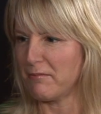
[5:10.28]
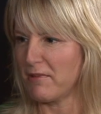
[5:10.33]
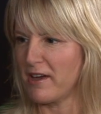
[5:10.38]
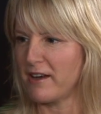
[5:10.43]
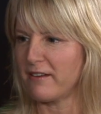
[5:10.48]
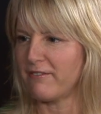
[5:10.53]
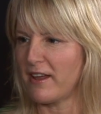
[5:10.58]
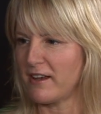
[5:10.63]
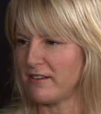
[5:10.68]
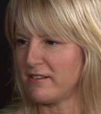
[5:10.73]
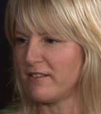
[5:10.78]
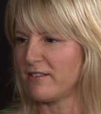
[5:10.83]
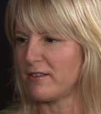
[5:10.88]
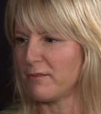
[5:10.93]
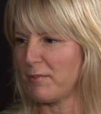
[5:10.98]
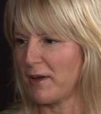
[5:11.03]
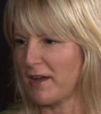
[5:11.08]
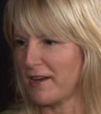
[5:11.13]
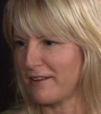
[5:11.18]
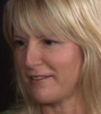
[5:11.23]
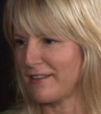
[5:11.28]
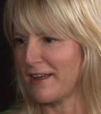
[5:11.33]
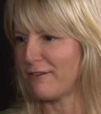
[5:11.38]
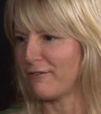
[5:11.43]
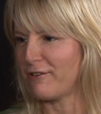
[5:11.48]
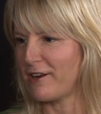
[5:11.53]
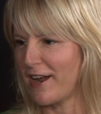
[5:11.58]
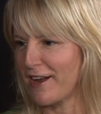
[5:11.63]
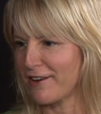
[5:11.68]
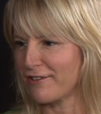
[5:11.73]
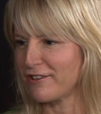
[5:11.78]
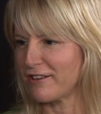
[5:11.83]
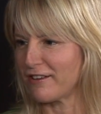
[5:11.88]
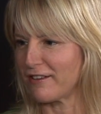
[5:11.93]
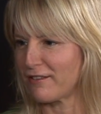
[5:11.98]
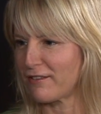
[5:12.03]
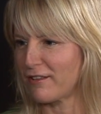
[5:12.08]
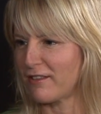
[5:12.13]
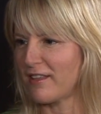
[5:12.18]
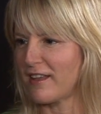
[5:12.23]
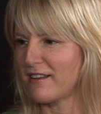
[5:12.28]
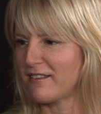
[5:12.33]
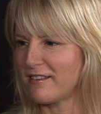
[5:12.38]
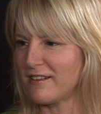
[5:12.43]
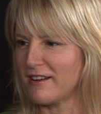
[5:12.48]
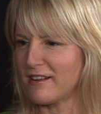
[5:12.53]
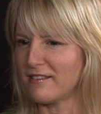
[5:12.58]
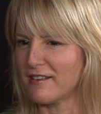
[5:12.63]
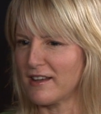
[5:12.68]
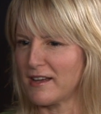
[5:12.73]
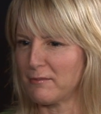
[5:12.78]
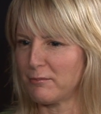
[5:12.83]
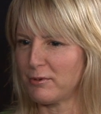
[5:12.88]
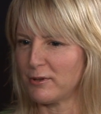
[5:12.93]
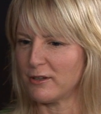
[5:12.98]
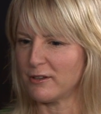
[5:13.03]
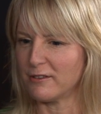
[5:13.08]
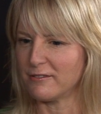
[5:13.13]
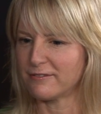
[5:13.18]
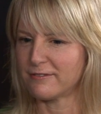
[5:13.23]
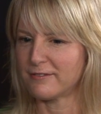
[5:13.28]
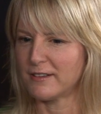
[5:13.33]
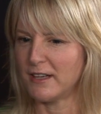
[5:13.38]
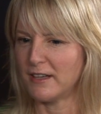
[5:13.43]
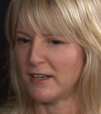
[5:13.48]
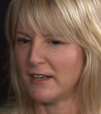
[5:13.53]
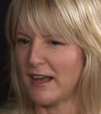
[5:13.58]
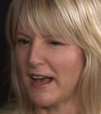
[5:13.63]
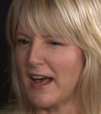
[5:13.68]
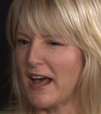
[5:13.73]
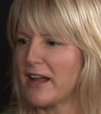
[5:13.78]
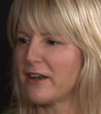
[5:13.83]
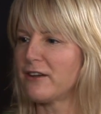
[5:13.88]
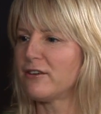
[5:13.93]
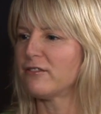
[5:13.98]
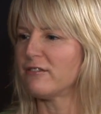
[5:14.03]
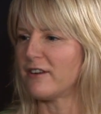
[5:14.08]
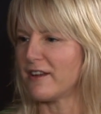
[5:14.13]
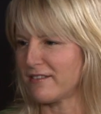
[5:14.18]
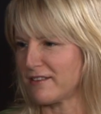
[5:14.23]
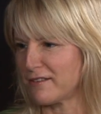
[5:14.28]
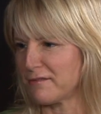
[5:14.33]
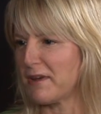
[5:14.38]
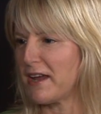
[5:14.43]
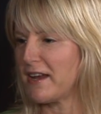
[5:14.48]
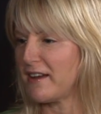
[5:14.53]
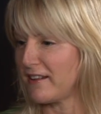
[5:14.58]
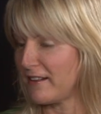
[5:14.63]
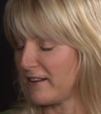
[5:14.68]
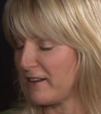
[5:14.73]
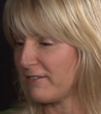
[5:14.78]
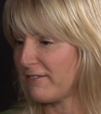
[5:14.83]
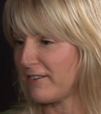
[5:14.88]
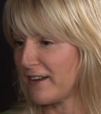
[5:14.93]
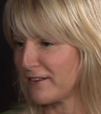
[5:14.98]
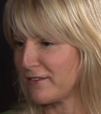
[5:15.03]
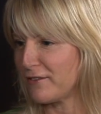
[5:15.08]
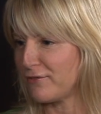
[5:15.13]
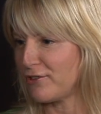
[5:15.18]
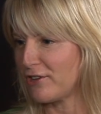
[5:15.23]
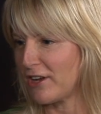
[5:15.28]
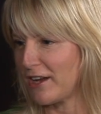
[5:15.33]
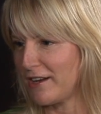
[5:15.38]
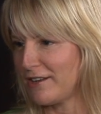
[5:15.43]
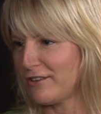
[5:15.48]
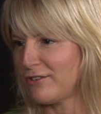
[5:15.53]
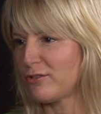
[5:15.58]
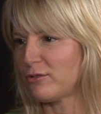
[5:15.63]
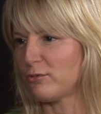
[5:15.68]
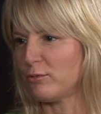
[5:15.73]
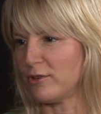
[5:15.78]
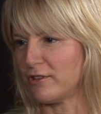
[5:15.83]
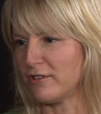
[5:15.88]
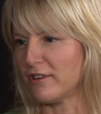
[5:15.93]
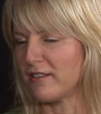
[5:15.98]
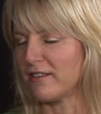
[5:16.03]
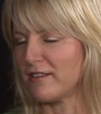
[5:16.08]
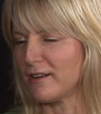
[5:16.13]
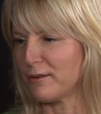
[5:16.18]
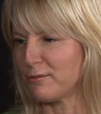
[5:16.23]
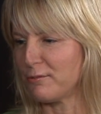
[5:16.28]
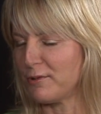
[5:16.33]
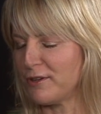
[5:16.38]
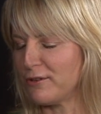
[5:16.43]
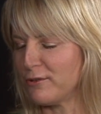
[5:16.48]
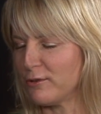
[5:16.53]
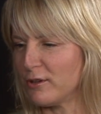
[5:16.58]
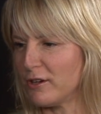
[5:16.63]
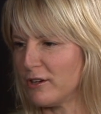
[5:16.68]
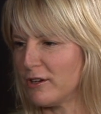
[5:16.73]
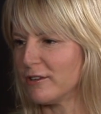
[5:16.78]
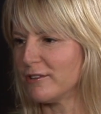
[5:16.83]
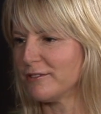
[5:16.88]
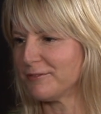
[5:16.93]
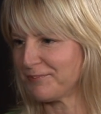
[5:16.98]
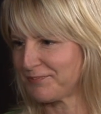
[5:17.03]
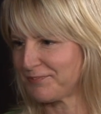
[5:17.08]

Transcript: might have anticipated that reaction. So that's an example of underestimating the effect of change, which I think we do a lot.